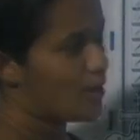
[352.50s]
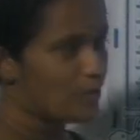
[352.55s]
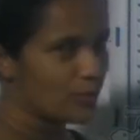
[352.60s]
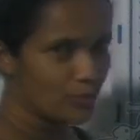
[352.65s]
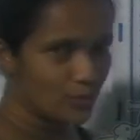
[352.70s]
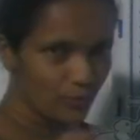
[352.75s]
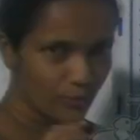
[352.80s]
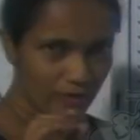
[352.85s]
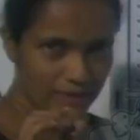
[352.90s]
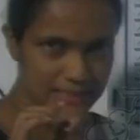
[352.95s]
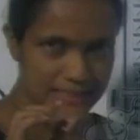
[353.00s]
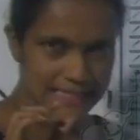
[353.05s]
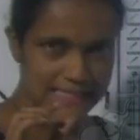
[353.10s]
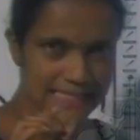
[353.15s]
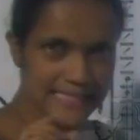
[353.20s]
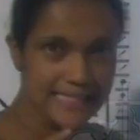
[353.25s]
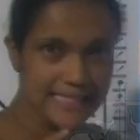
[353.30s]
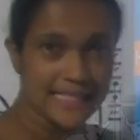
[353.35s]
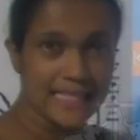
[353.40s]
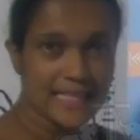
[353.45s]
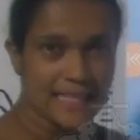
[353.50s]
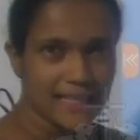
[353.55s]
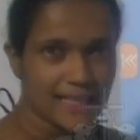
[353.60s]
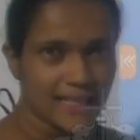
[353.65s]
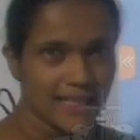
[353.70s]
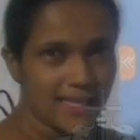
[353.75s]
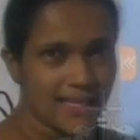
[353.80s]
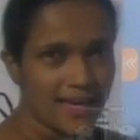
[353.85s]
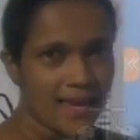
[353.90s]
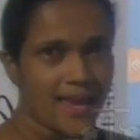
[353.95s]
You will
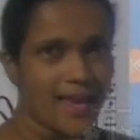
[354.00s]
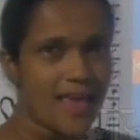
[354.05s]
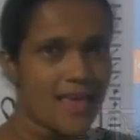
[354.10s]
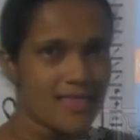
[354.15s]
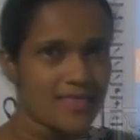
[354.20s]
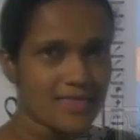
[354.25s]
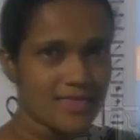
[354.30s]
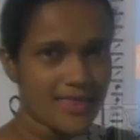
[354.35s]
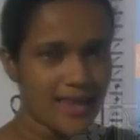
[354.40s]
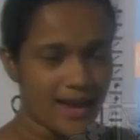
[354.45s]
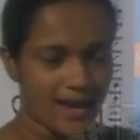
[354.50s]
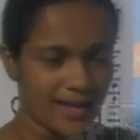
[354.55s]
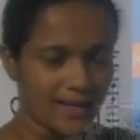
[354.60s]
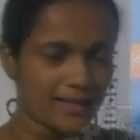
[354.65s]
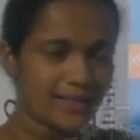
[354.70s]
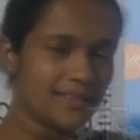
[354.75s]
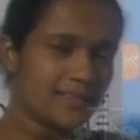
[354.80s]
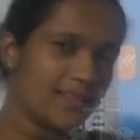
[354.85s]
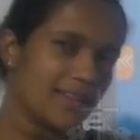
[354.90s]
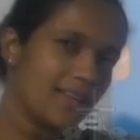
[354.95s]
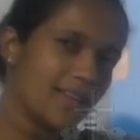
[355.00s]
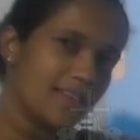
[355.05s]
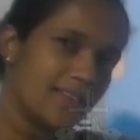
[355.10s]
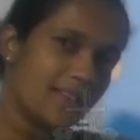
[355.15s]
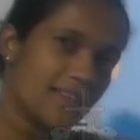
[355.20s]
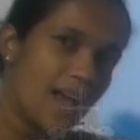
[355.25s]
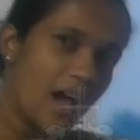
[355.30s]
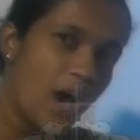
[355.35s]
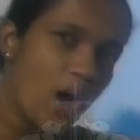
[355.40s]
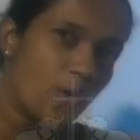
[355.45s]
see that
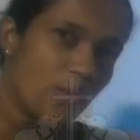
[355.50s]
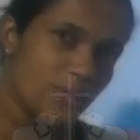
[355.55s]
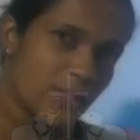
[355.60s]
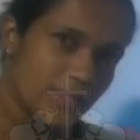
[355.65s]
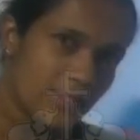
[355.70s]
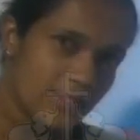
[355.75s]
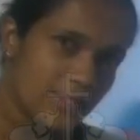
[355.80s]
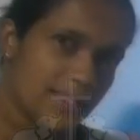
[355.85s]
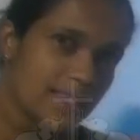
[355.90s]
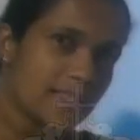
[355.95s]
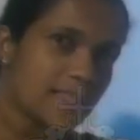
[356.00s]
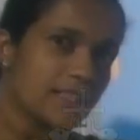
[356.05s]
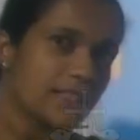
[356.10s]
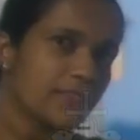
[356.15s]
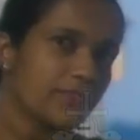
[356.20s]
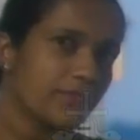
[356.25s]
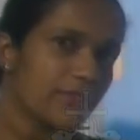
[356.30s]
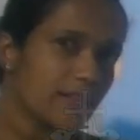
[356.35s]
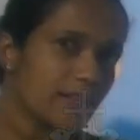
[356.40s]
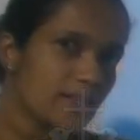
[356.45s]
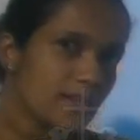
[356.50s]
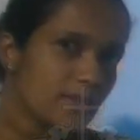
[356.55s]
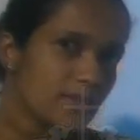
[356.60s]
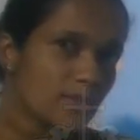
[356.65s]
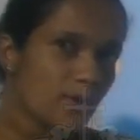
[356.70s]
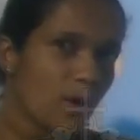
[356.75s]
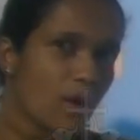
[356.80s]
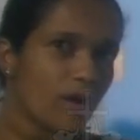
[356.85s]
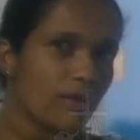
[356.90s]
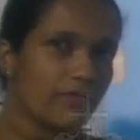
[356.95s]
the outer surface
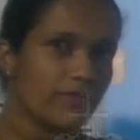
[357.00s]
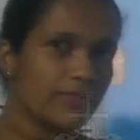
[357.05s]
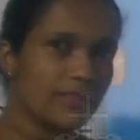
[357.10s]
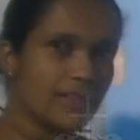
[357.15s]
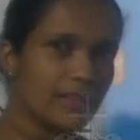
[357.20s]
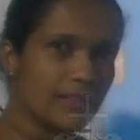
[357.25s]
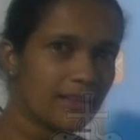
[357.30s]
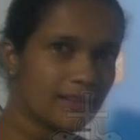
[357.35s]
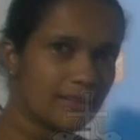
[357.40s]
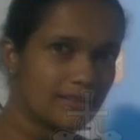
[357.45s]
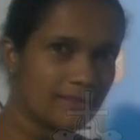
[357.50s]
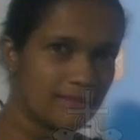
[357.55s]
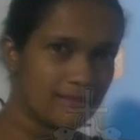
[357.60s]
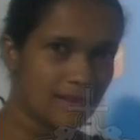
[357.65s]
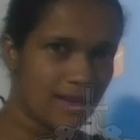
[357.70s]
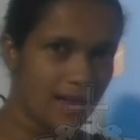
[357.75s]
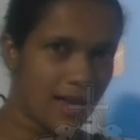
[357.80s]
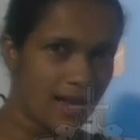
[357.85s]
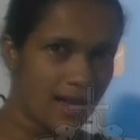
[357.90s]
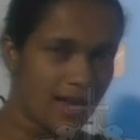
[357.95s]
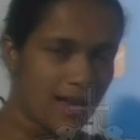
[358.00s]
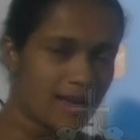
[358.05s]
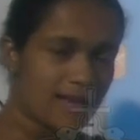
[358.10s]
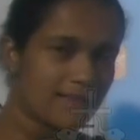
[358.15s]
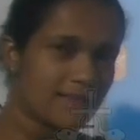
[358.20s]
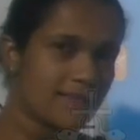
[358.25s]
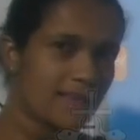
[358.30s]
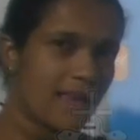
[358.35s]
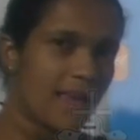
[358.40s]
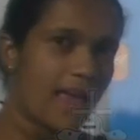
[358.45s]
of the
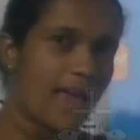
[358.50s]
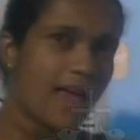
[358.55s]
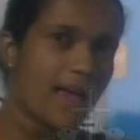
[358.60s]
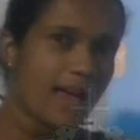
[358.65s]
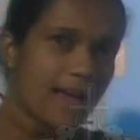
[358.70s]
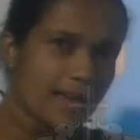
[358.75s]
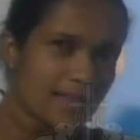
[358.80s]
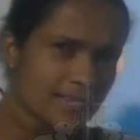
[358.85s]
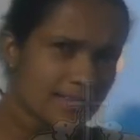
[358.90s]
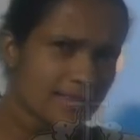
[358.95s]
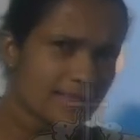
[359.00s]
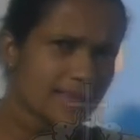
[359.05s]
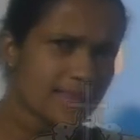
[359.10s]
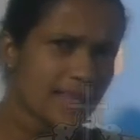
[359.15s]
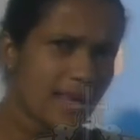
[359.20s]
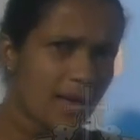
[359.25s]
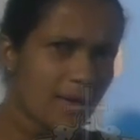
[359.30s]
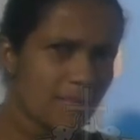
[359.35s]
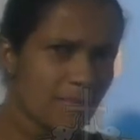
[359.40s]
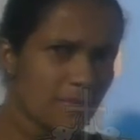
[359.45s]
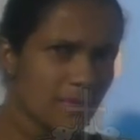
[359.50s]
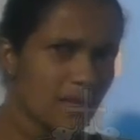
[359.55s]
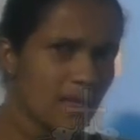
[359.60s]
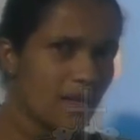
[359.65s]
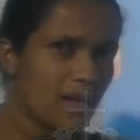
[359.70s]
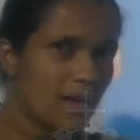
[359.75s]
glass has some